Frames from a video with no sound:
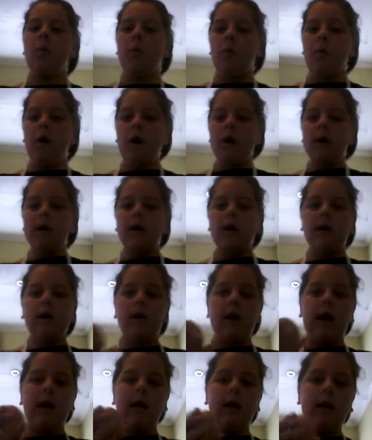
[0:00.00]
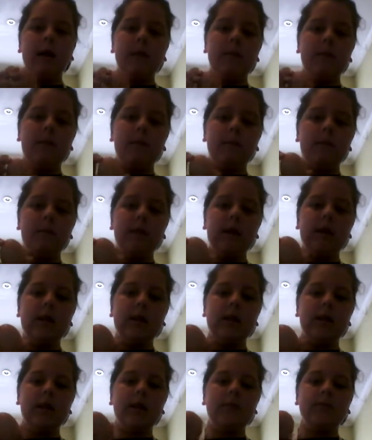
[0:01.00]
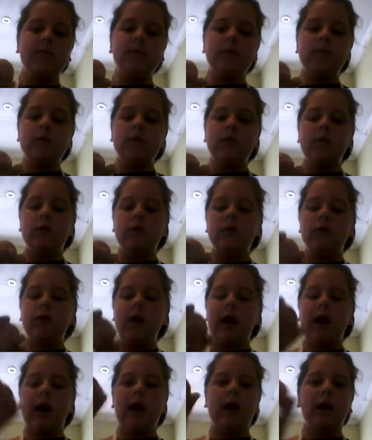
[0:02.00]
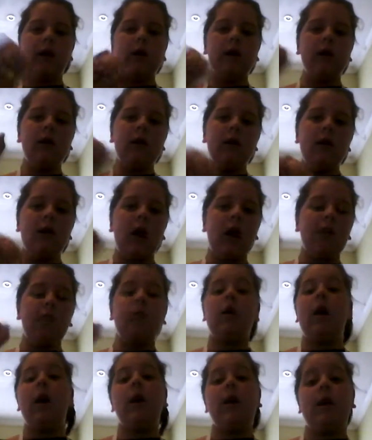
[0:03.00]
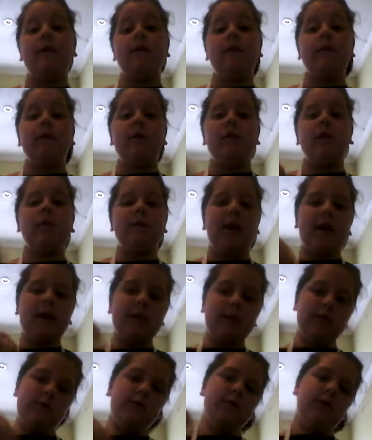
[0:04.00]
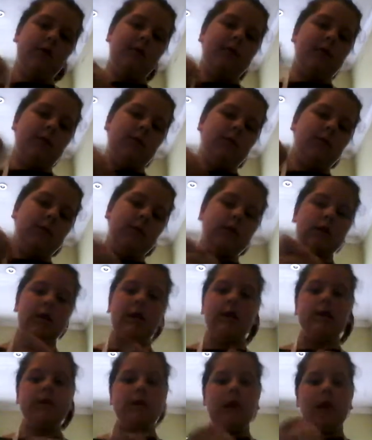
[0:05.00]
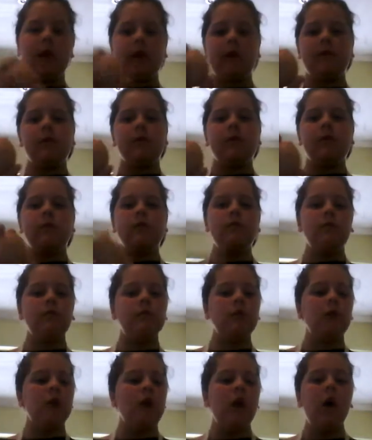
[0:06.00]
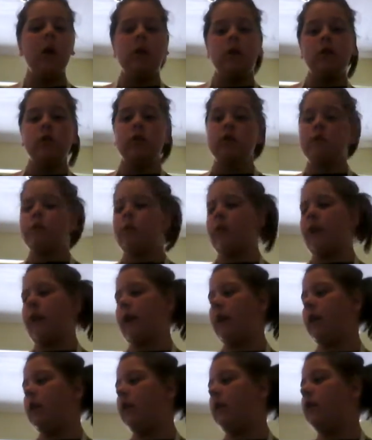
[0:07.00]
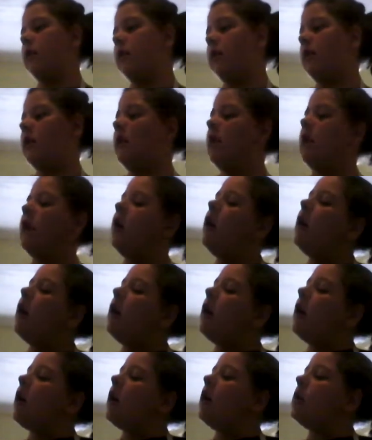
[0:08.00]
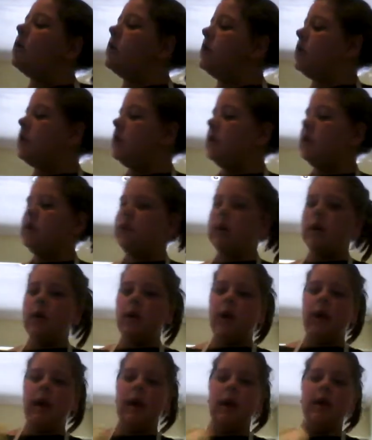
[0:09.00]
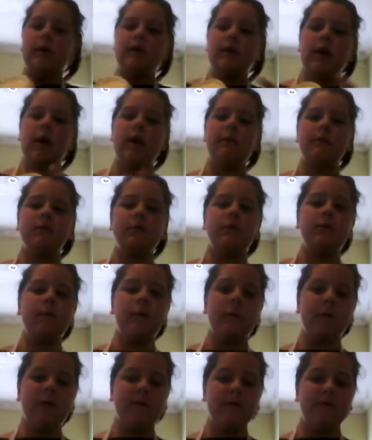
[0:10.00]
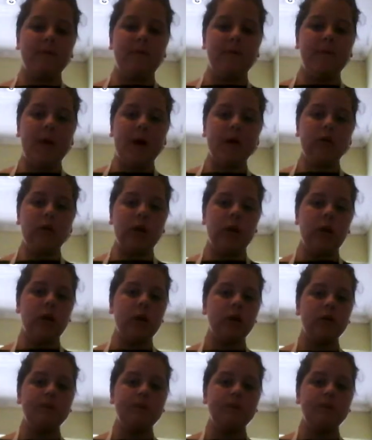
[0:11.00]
1 medium egg, and well, I have a medium egg, doesn't really matter what size egg you use, just 1 egg. Going to need a tablespoon of butter,